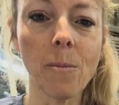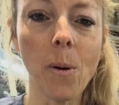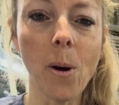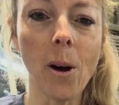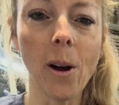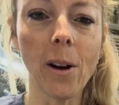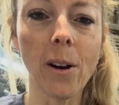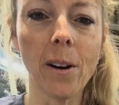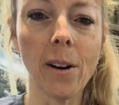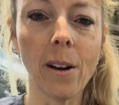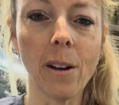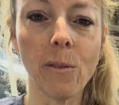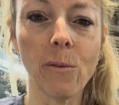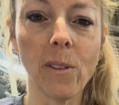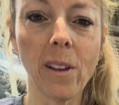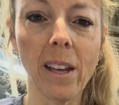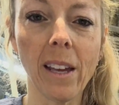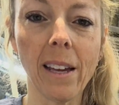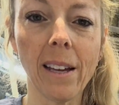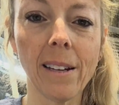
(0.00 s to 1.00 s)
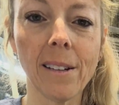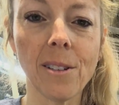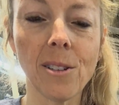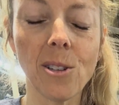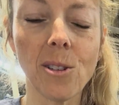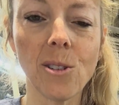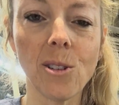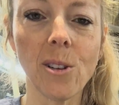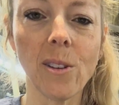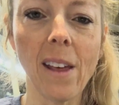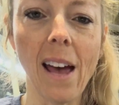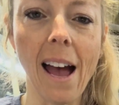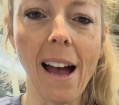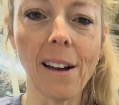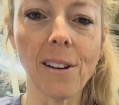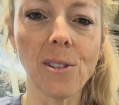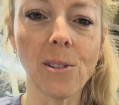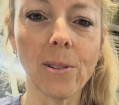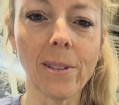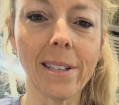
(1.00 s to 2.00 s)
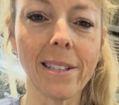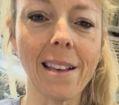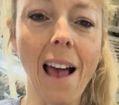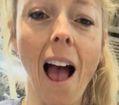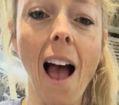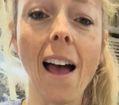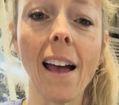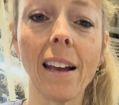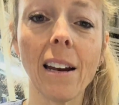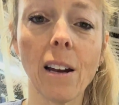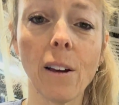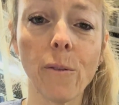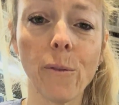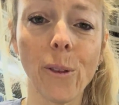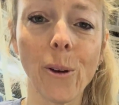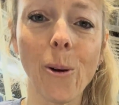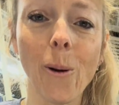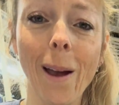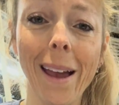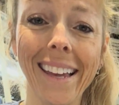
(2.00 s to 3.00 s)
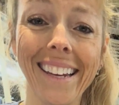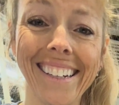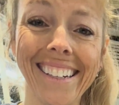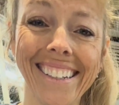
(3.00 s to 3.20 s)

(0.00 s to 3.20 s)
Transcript: part of the hinge to the actual side of the crate.